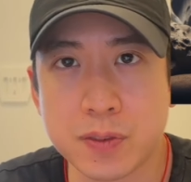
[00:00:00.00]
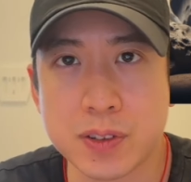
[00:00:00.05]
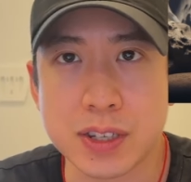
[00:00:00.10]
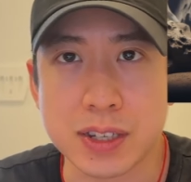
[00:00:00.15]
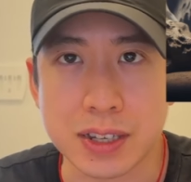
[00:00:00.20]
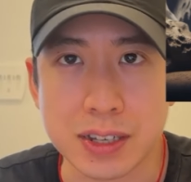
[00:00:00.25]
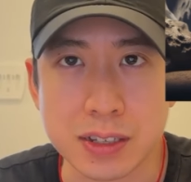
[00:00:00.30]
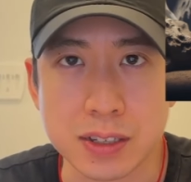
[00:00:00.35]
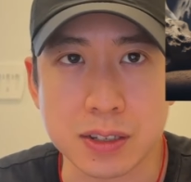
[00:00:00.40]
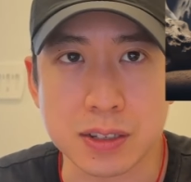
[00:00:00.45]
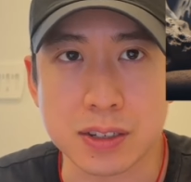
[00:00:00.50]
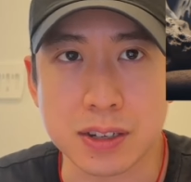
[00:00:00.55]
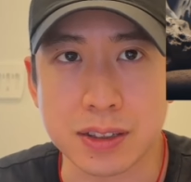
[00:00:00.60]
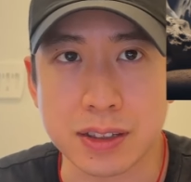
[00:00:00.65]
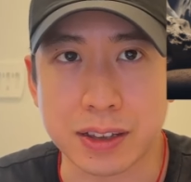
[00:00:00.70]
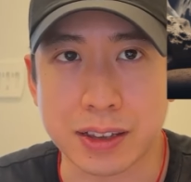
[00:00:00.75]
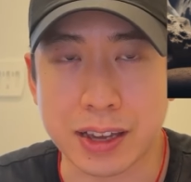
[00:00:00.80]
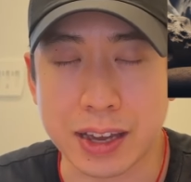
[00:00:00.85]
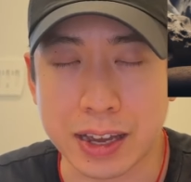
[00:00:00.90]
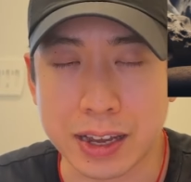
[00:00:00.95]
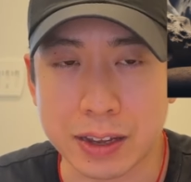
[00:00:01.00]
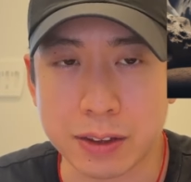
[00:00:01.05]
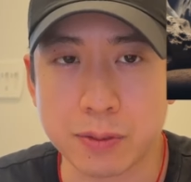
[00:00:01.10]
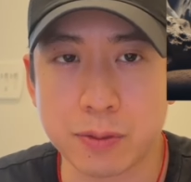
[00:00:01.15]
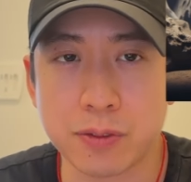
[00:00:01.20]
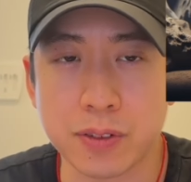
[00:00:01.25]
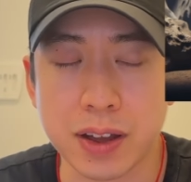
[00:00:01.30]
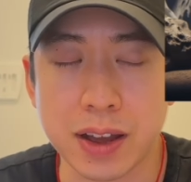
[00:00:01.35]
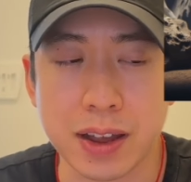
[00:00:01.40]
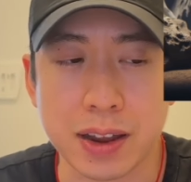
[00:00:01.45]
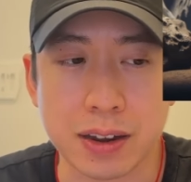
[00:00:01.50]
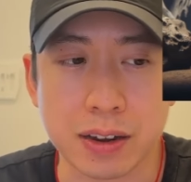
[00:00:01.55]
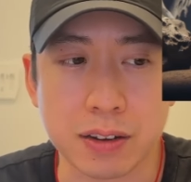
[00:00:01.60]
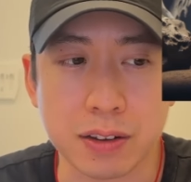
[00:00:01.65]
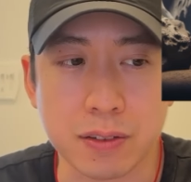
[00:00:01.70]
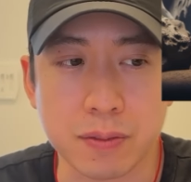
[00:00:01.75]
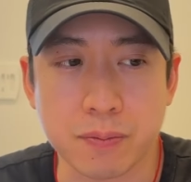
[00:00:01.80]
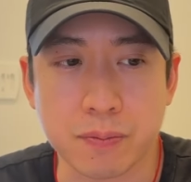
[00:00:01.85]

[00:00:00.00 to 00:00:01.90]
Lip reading: seasons in the cave, and